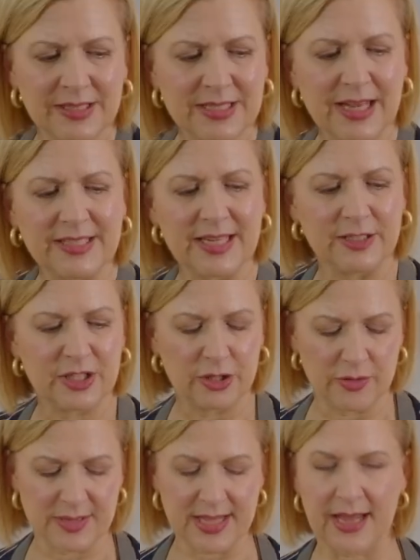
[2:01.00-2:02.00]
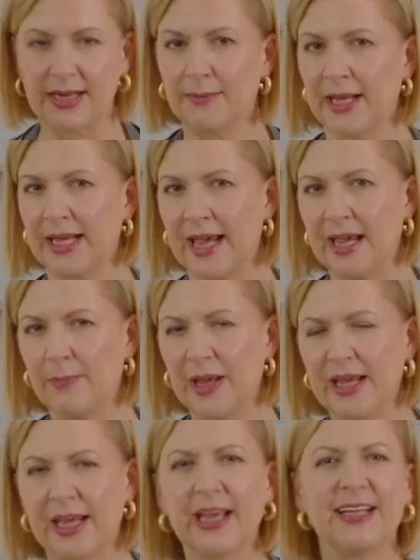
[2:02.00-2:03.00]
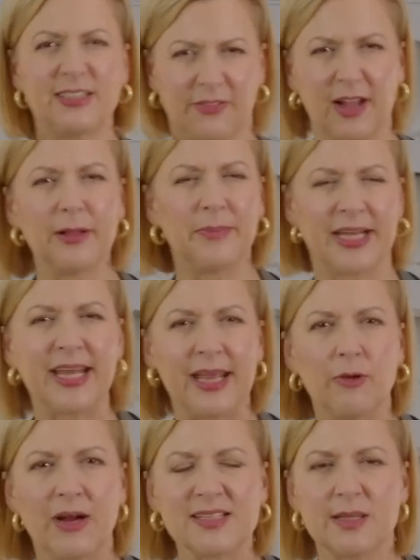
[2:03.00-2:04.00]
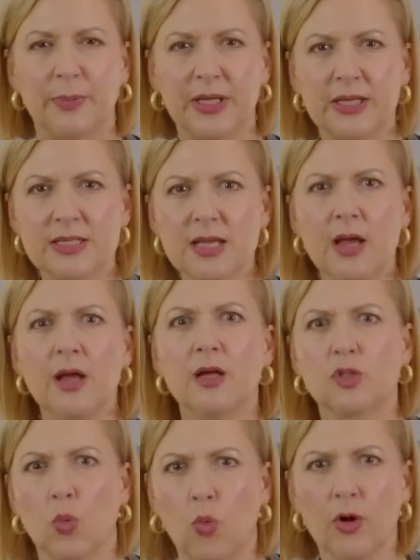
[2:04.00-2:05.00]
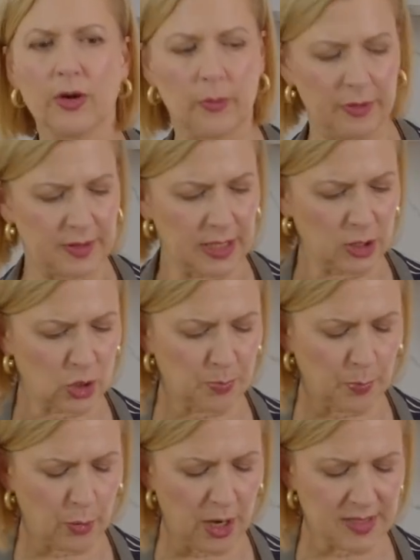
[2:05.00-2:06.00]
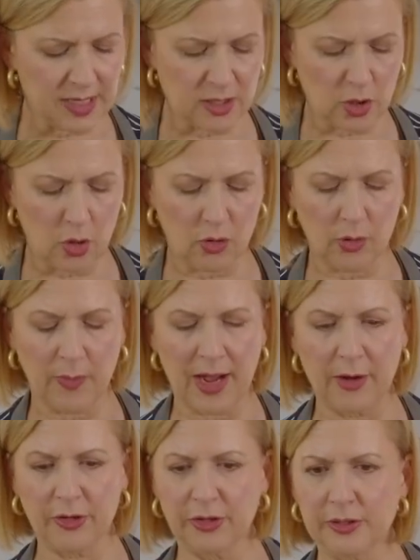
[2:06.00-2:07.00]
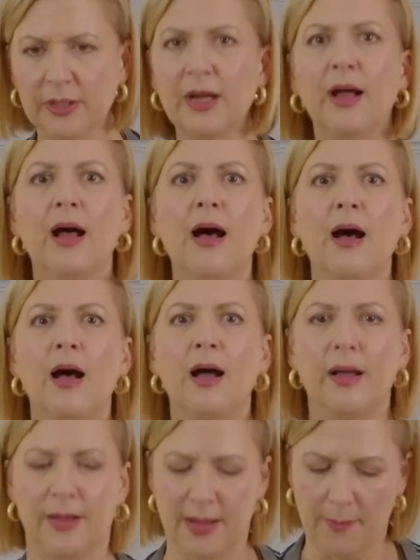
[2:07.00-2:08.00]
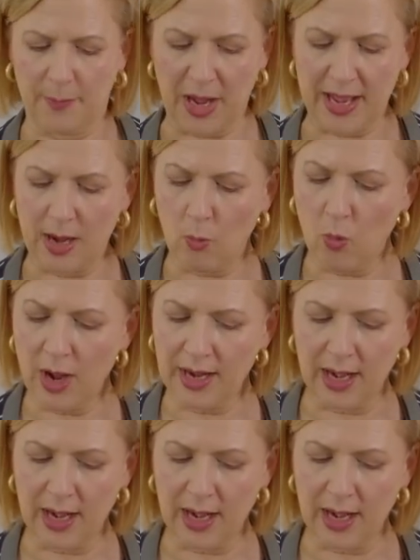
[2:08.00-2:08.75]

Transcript: I tend to use that in my cake baking. I develop my cake recipes to work with Dutch processed cocoa powder. But when